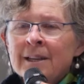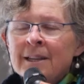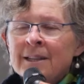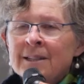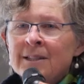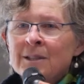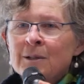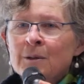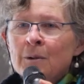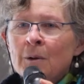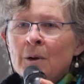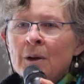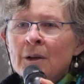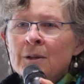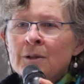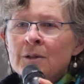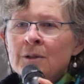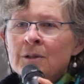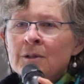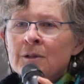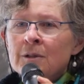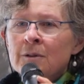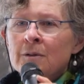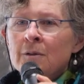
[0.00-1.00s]

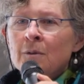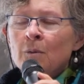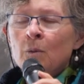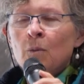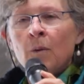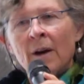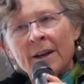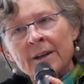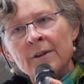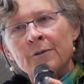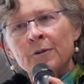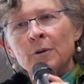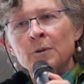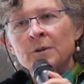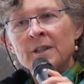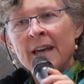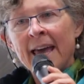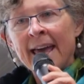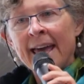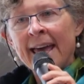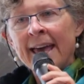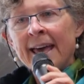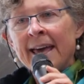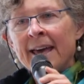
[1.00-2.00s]
It's wonderful to
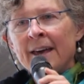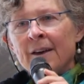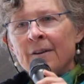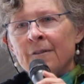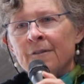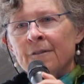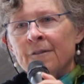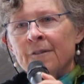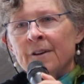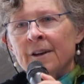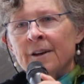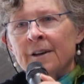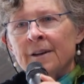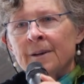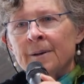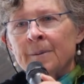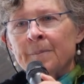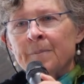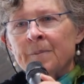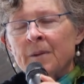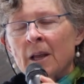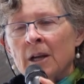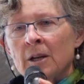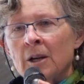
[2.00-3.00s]
have
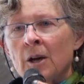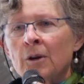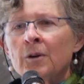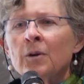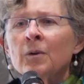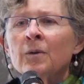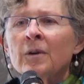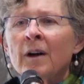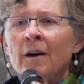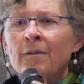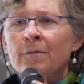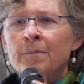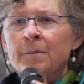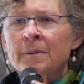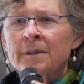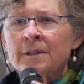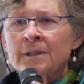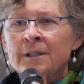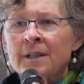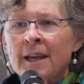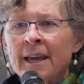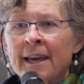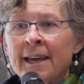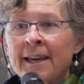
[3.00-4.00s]
local
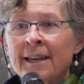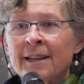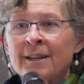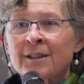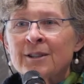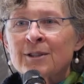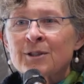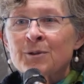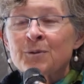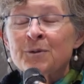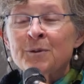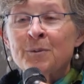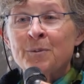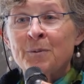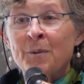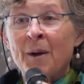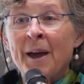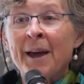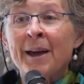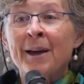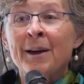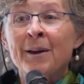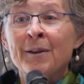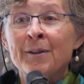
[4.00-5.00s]
government and
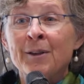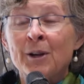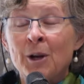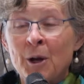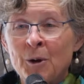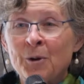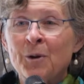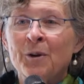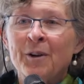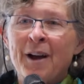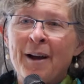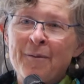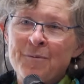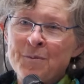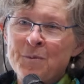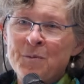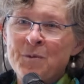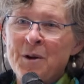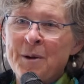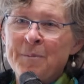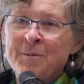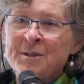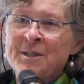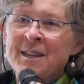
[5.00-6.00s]
the local government
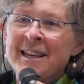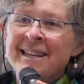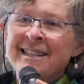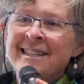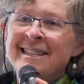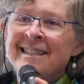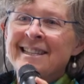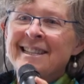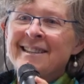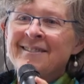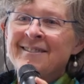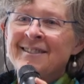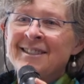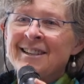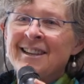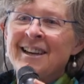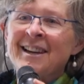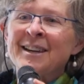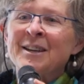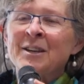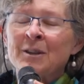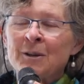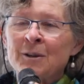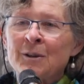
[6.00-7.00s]
representatives
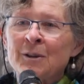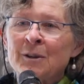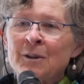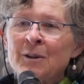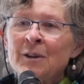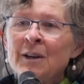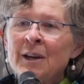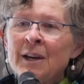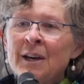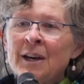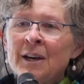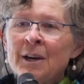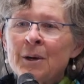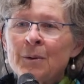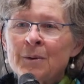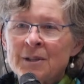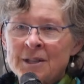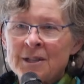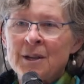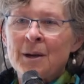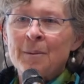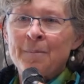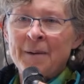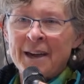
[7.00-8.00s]
like you who are
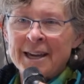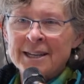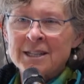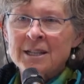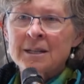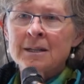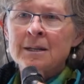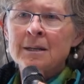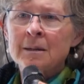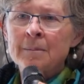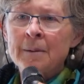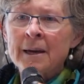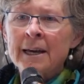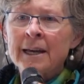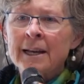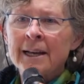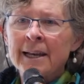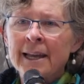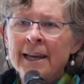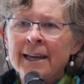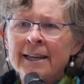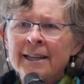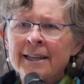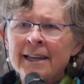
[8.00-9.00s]
so passionate about
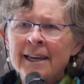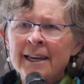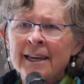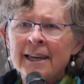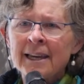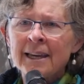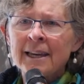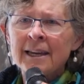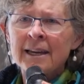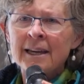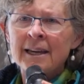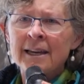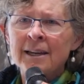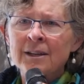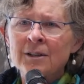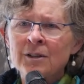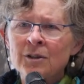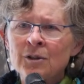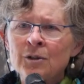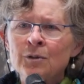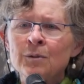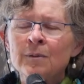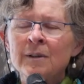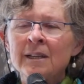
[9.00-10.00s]
land care and
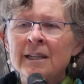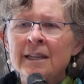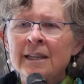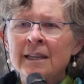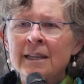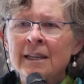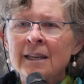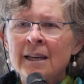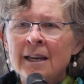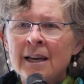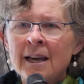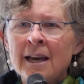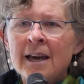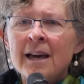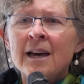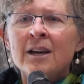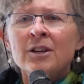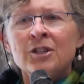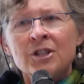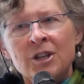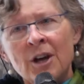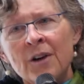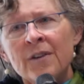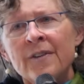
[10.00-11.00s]
who really
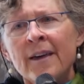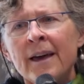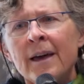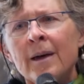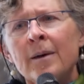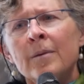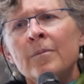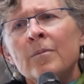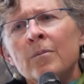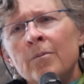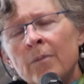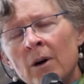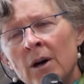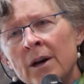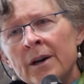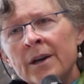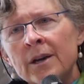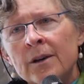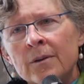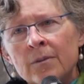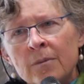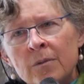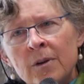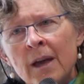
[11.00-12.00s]
show that
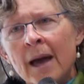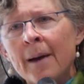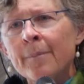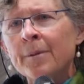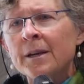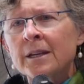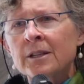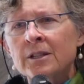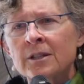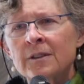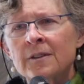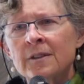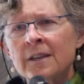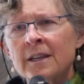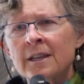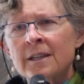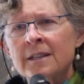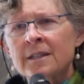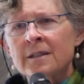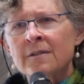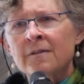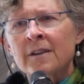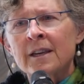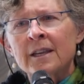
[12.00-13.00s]
by coming to
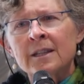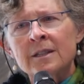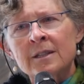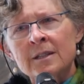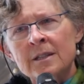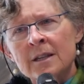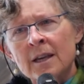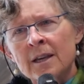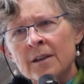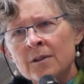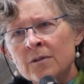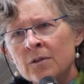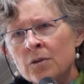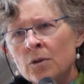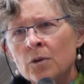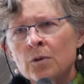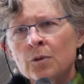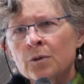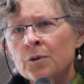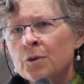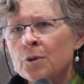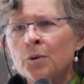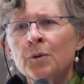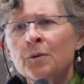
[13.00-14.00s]
these events and
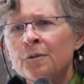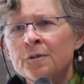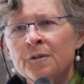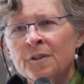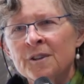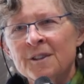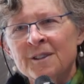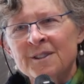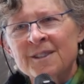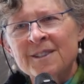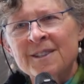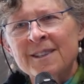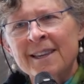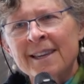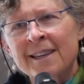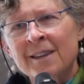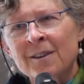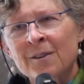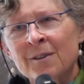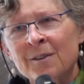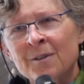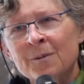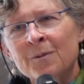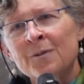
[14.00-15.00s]
your thoughtfulness. Thank
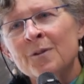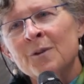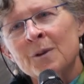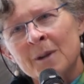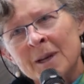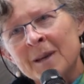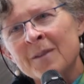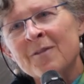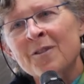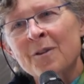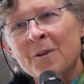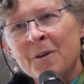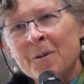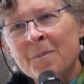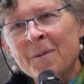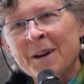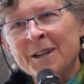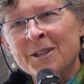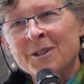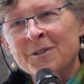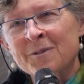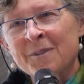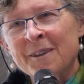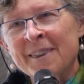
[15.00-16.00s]
you really very
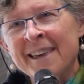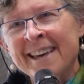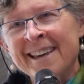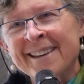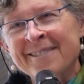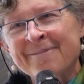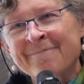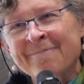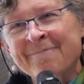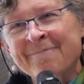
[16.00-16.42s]
much for that.